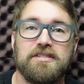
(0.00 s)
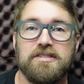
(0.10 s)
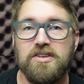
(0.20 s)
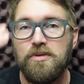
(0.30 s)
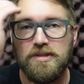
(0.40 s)

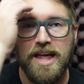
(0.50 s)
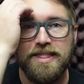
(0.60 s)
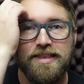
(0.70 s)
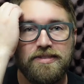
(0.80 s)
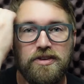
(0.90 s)
Don't
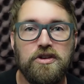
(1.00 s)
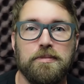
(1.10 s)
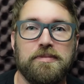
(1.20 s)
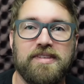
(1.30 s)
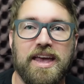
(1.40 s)
let the
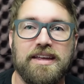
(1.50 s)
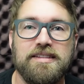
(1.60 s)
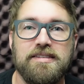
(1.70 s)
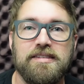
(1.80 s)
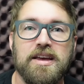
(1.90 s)

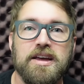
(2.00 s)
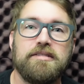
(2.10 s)
circumstance